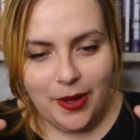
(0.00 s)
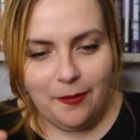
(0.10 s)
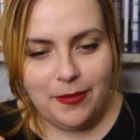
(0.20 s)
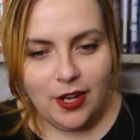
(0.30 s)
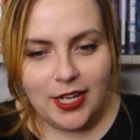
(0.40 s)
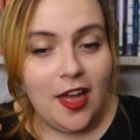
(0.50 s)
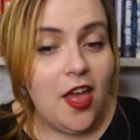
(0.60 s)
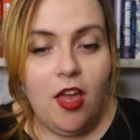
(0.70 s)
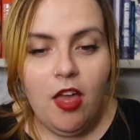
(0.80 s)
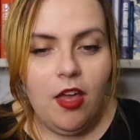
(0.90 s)
and be like,
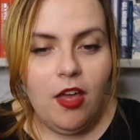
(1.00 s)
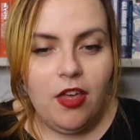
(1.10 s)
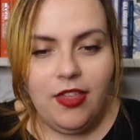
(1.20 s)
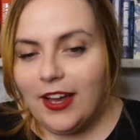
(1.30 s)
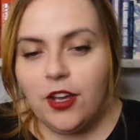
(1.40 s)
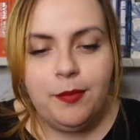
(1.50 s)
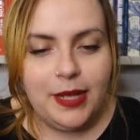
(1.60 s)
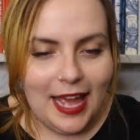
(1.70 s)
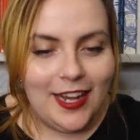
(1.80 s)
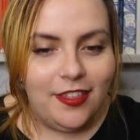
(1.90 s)
that could
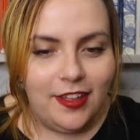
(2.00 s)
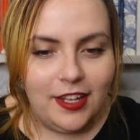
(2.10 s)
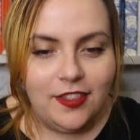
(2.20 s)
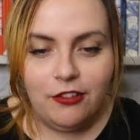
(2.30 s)
be anything.